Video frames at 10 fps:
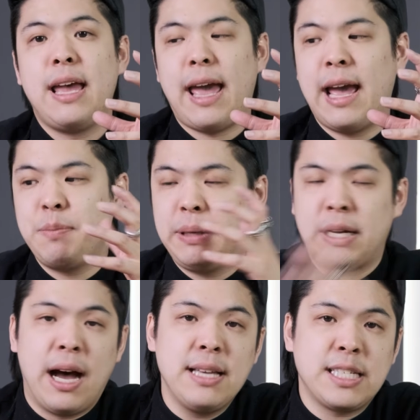And
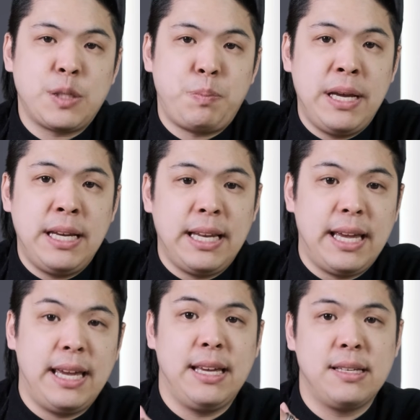because this bean
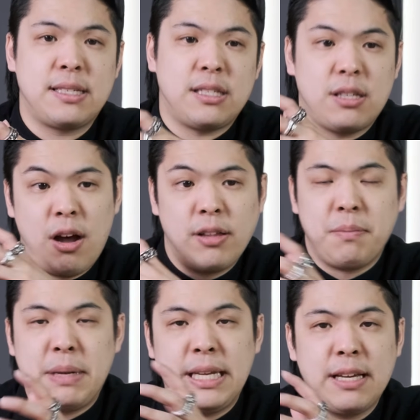is on the
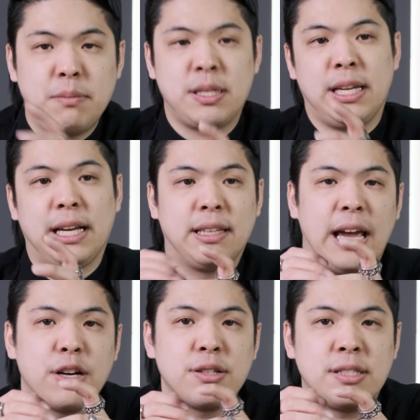medium to like
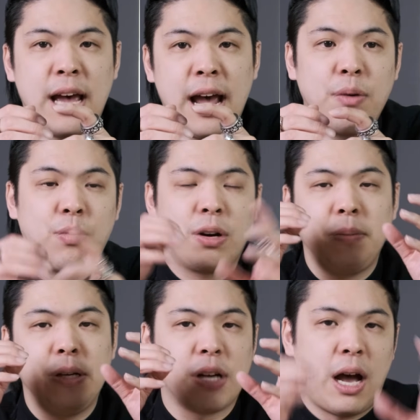lighter side, we're going to
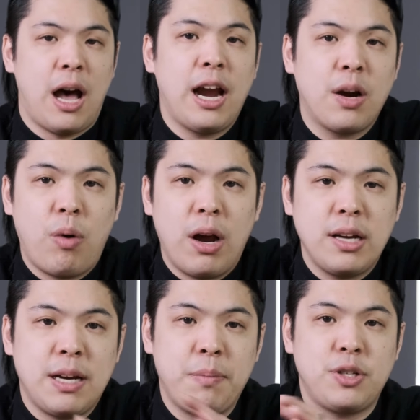be using higher water
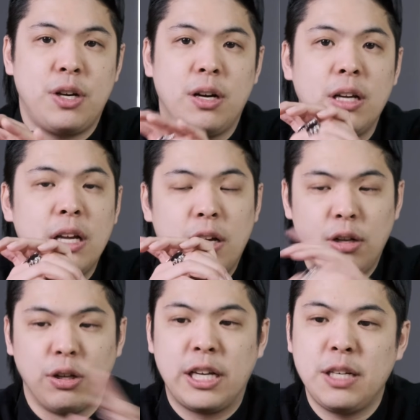temperature,
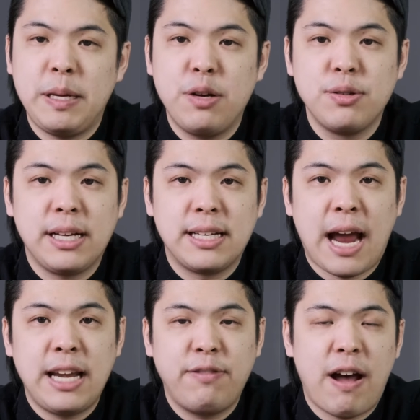looking to be using a
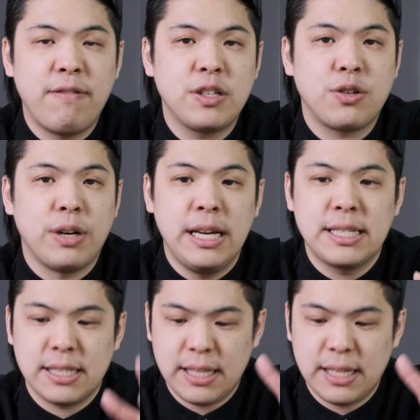95 degrees.